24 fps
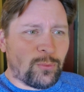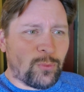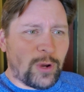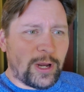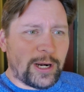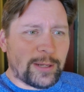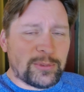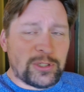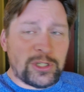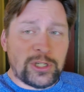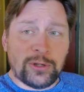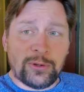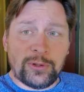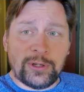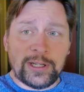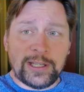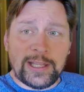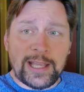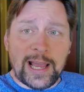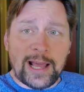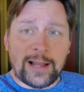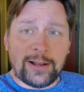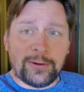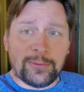wound up chilling
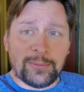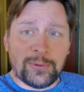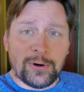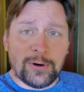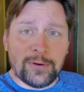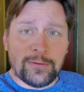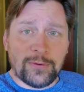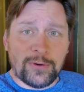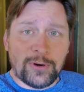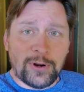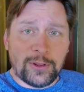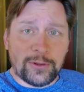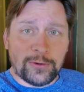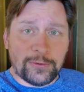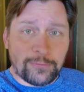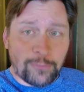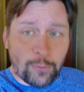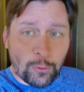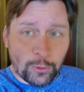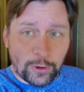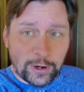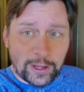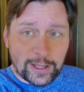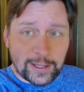in Gatlinburg for another
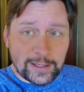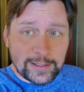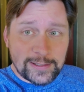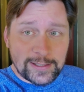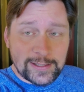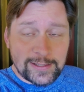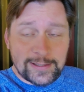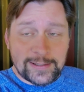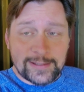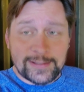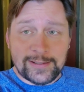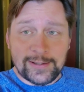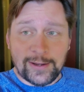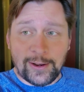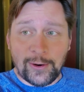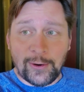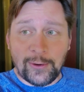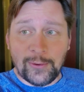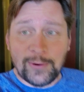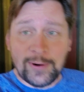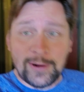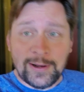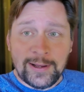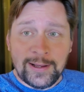4 days.
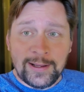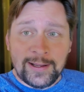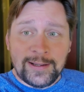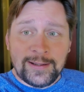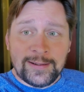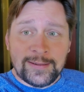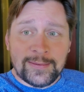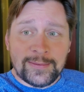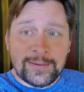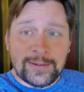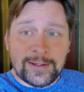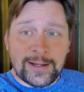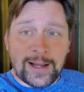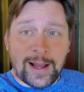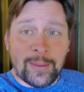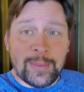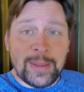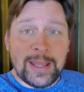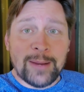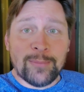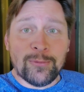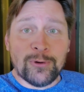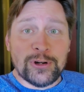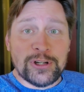So
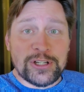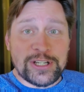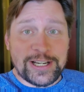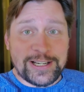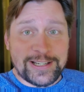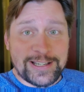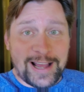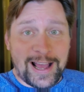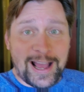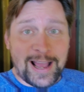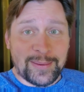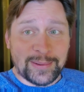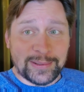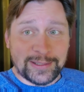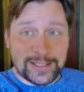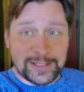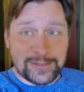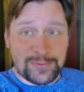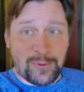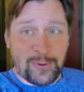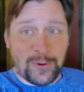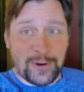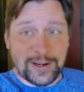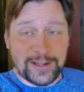I'm hemorrhaging time at
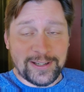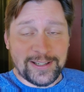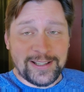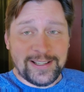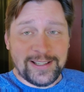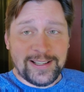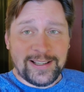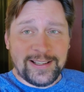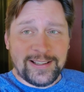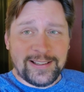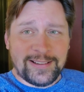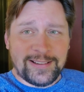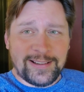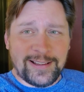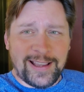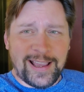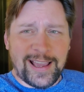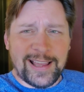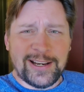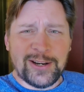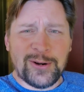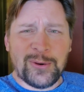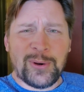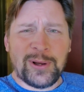this point.
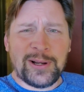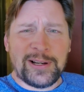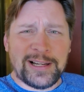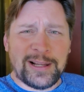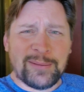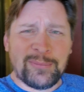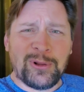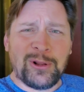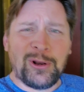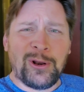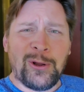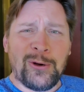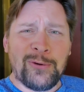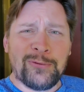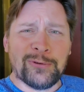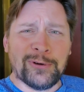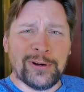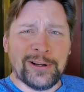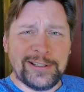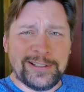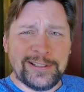And you know what? I'm a little over